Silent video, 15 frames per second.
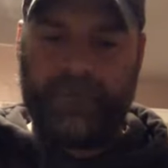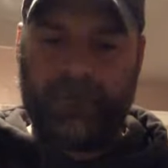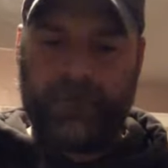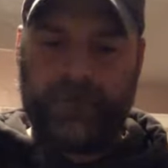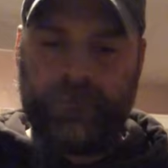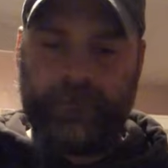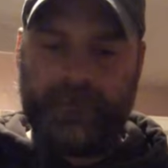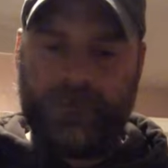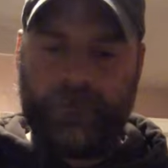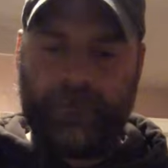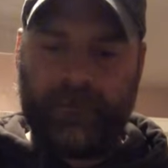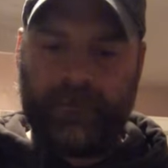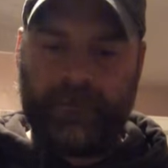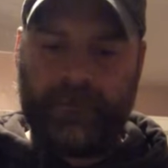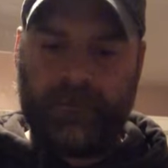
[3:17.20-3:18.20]

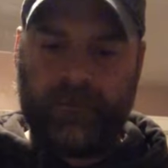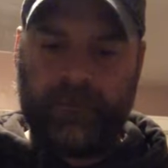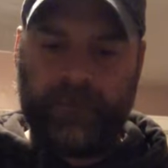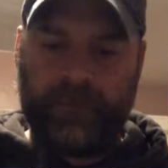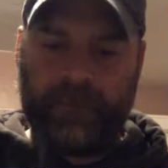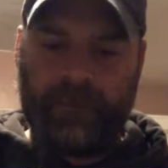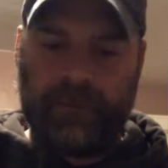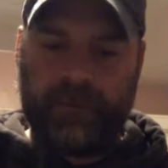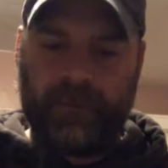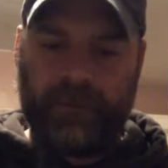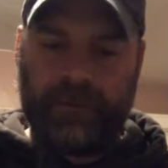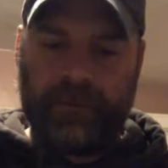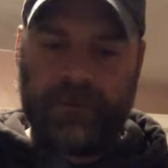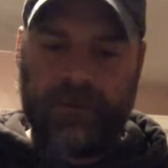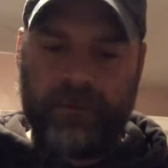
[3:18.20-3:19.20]

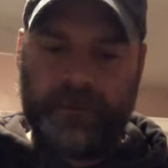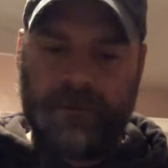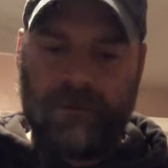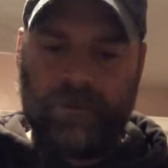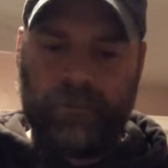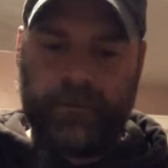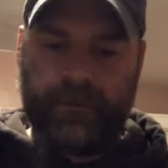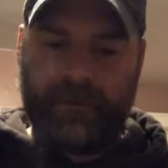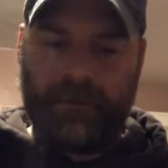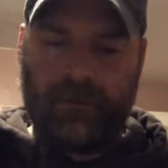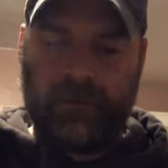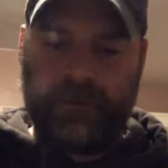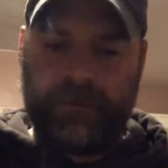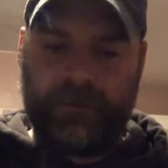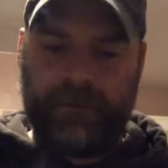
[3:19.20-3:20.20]

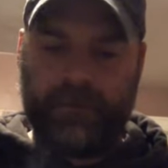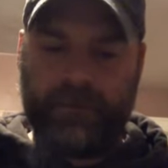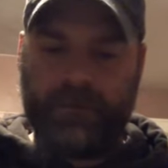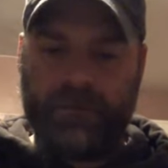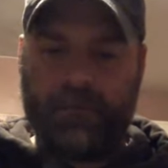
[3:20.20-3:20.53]
Nobody speaks.